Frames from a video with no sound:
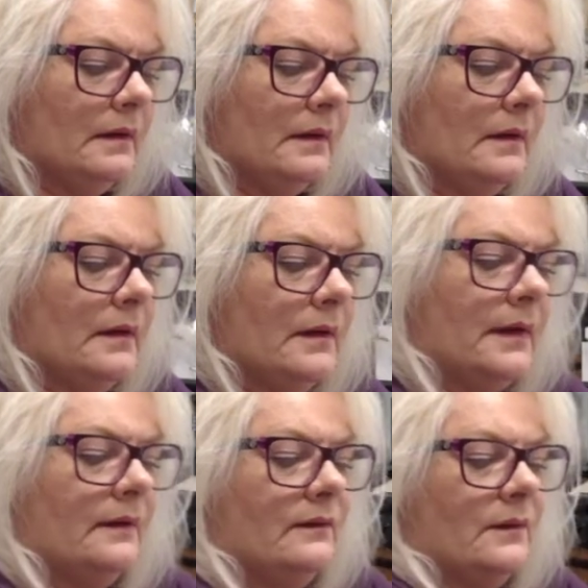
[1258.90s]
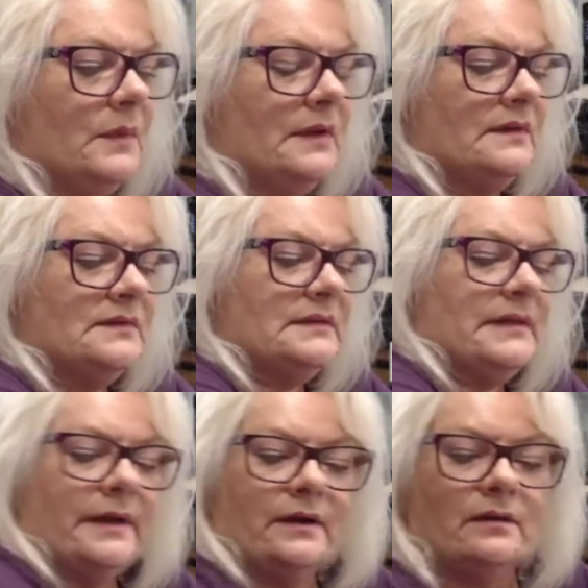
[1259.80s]
Okay, so I'm going to just
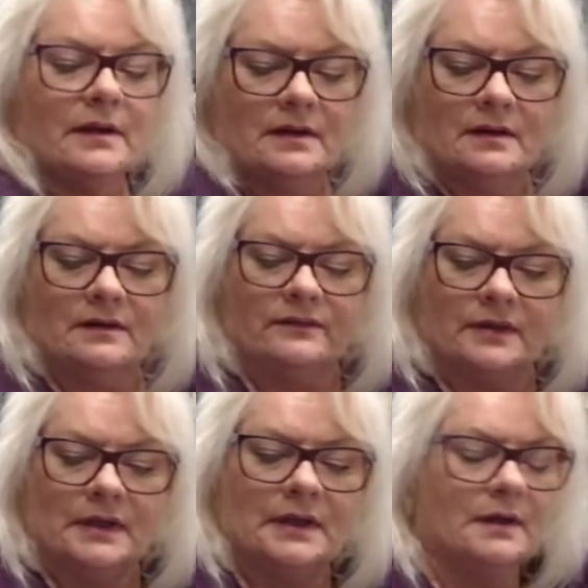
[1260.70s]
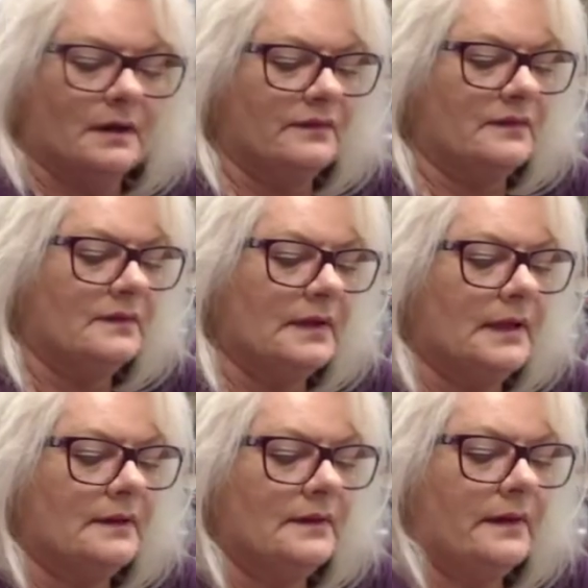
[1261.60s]
tear that off, or cut it off since I
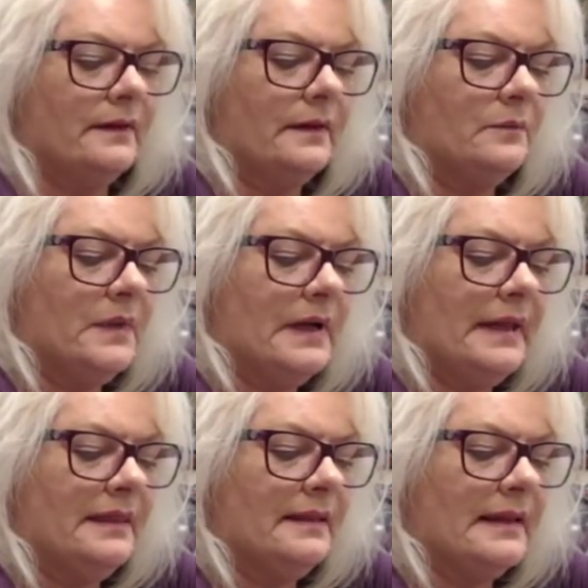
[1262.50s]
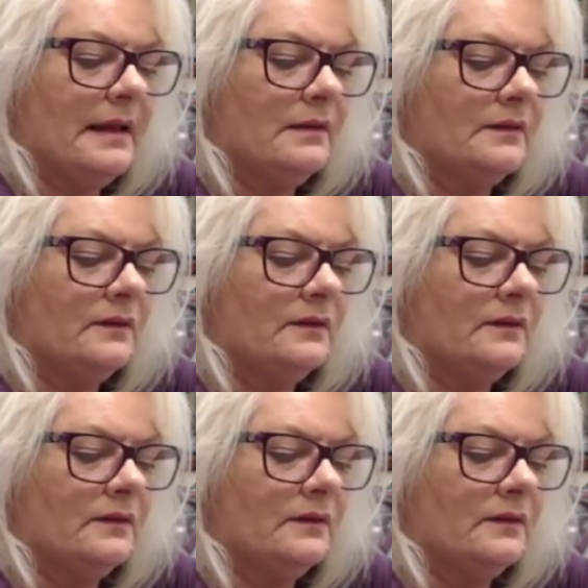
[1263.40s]
can't tear it, but I think that looks